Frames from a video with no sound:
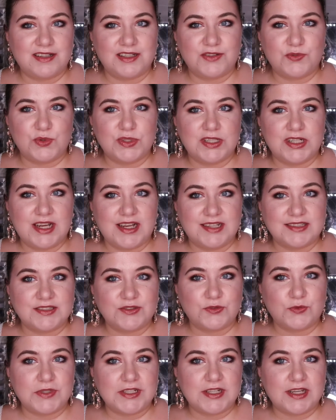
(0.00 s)
it will
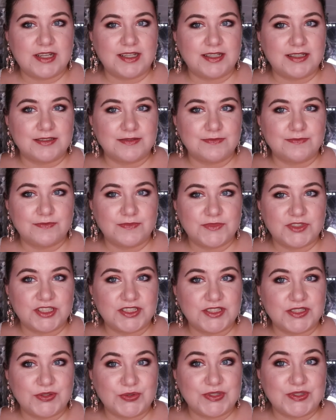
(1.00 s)
last when I
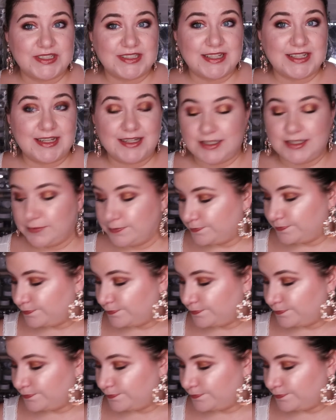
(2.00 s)
just use it daily.